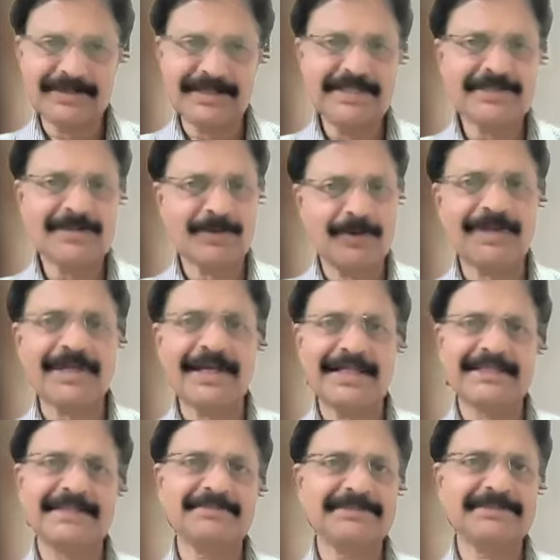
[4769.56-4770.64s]
actually slow
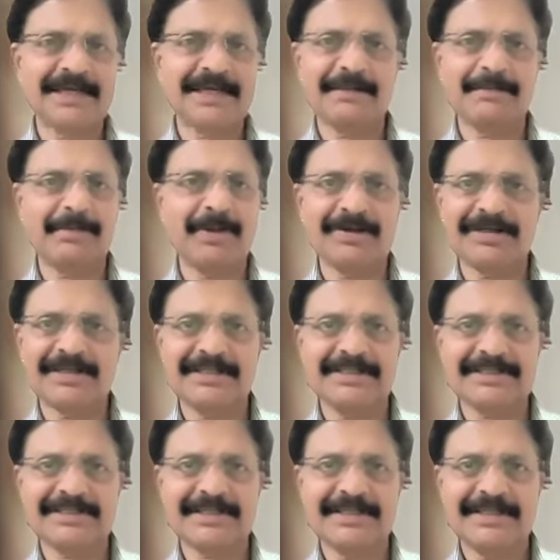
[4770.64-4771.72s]
calcium channel
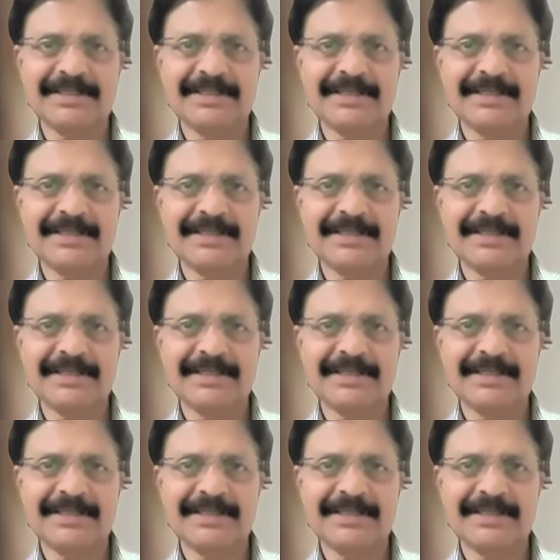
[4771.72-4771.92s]
blockers.